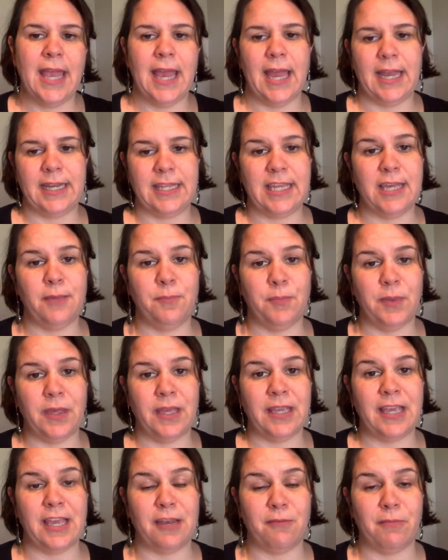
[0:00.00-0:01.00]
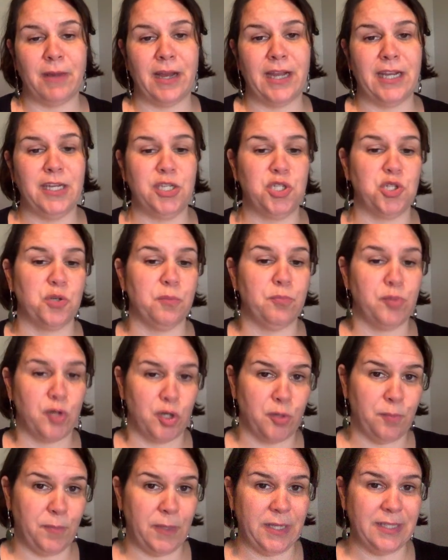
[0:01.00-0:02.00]
And keeping in mind your
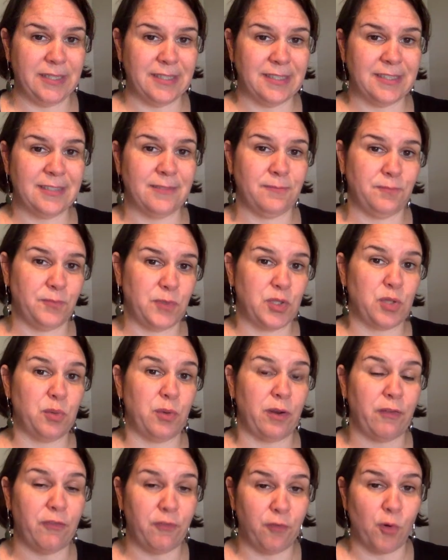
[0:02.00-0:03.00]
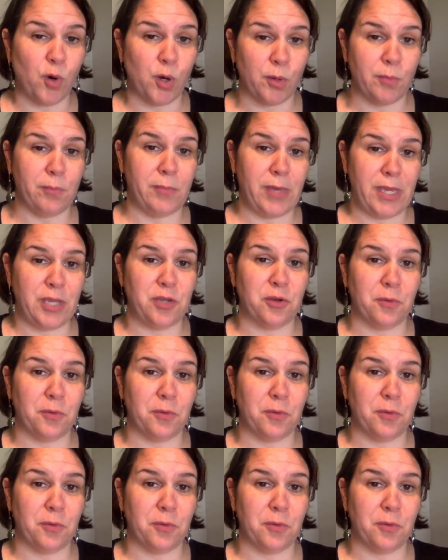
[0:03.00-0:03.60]
purpose to inform me,